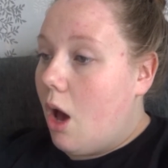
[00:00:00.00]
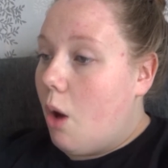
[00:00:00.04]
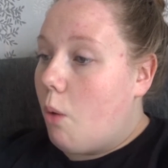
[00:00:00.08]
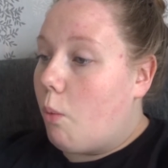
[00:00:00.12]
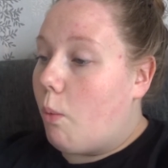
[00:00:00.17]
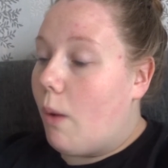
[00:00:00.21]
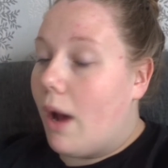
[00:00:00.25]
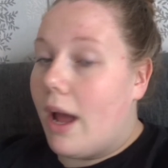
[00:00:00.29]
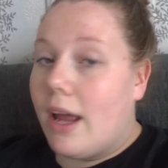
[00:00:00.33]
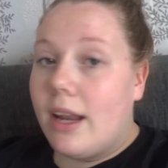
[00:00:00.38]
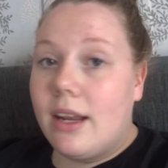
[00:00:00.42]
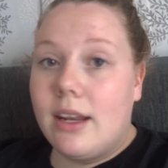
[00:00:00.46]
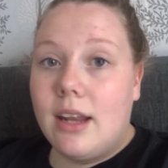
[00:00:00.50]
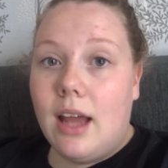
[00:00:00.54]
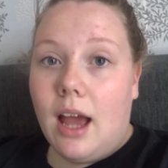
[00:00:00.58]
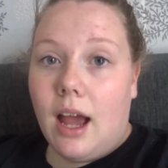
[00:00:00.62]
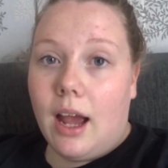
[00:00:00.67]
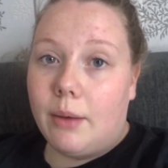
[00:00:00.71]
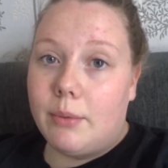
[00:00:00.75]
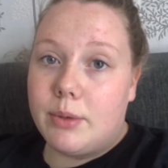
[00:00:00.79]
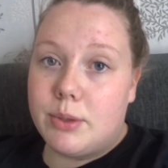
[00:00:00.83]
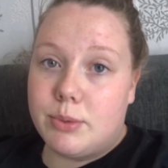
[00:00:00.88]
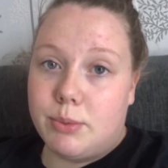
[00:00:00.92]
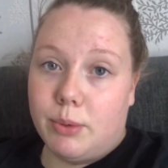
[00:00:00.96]
When
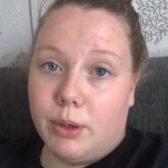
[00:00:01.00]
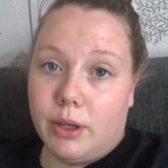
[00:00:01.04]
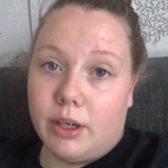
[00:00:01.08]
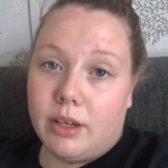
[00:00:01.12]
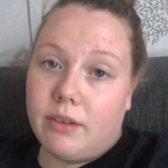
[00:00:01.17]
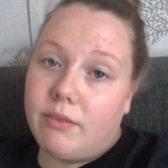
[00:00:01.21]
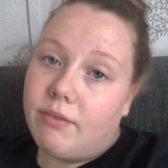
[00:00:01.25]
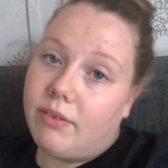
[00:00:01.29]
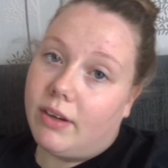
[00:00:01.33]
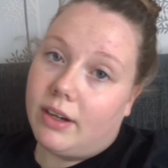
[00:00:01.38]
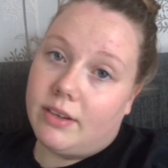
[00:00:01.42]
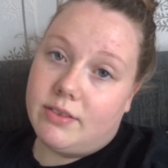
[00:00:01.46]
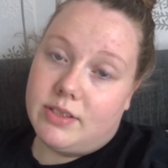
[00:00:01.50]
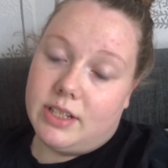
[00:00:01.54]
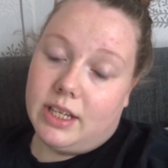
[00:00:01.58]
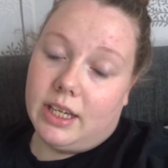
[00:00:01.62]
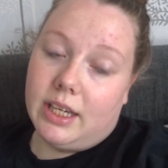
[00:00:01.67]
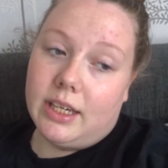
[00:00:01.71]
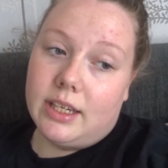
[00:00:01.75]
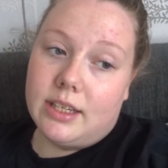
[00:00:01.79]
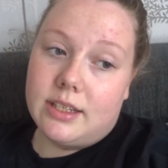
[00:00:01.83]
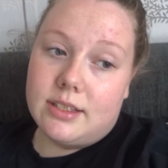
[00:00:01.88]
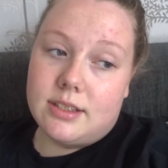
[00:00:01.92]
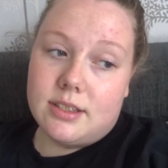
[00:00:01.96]
I was working 5
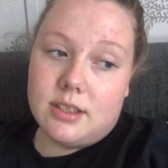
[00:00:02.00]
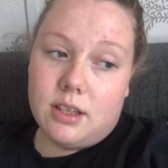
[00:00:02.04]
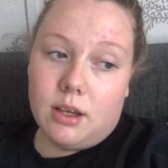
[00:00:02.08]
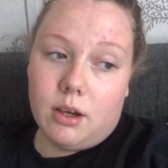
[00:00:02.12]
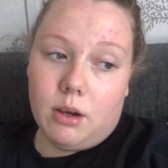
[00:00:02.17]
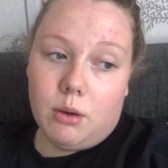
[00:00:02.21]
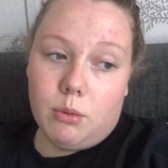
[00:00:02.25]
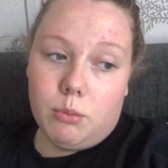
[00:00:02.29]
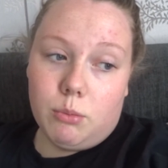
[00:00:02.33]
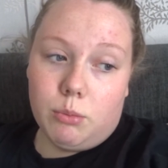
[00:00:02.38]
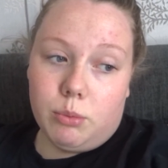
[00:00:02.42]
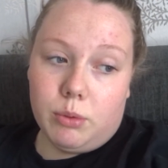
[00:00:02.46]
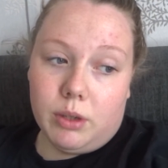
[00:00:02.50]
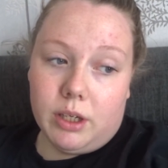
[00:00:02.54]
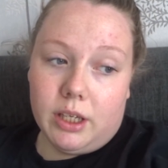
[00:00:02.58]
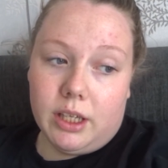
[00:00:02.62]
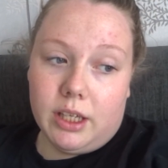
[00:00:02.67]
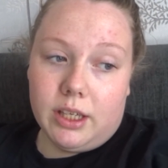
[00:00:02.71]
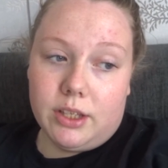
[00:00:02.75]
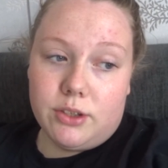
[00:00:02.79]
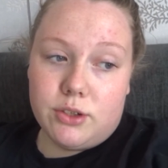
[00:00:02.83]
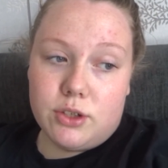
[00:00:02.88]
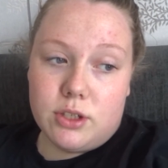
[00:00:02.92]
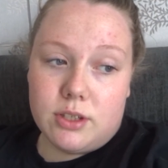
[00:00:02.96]
days,
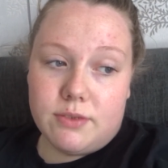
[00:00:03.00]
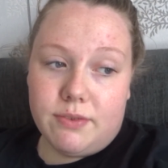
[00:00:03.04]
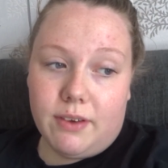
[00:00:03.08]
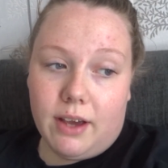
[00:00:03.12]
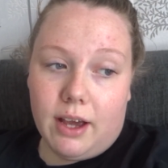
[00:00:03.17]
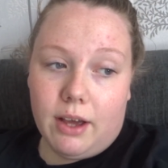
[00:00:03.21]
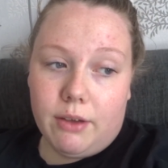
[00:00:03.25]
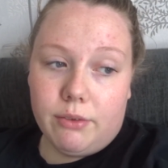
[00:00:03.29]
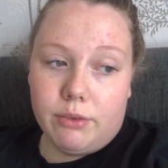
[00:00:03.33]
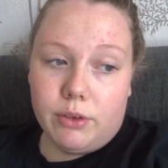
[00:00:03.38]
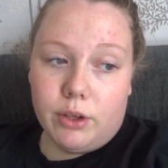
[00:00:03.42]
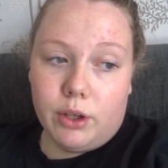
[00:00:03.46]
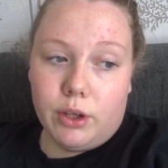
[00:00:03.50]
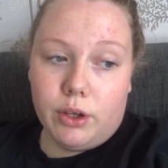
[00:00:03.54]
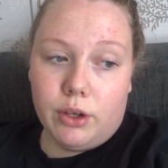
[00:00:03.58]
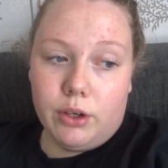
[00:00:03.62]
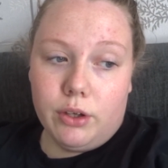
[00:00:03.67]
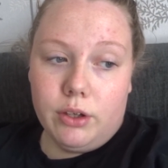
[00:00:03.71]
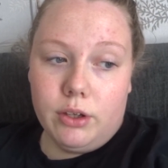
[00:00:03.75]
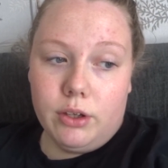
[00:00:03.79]
we just found that